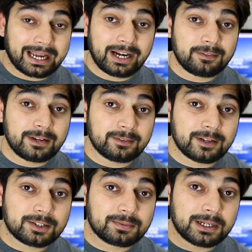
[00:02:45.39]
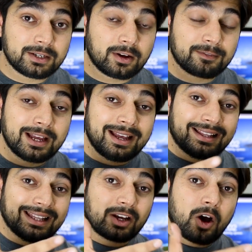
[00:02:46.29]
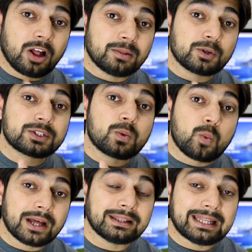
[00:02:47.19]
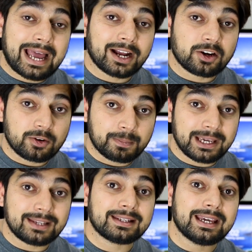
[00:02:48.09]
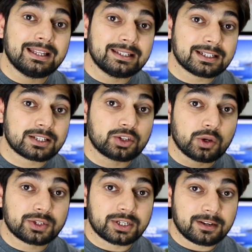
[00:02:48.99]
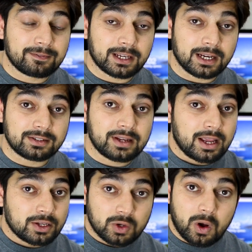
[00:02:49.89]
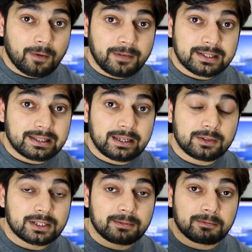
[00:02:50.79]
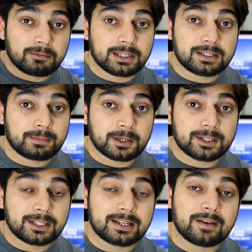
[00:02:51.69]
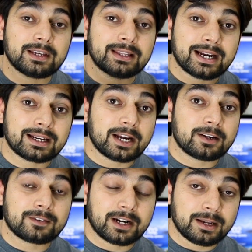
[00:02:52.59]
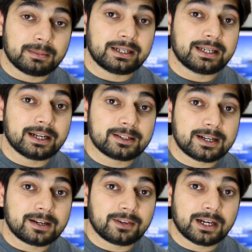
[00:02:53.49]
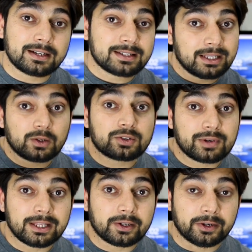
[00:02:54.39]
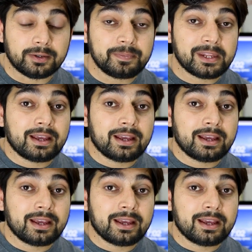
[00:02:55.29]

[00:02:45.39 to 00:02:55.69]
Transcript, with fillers: Kind of an investment of like almost one lakh rupees in just those certificates. So obviously, once a person is having that kind of credibility and certificates, he looks really good.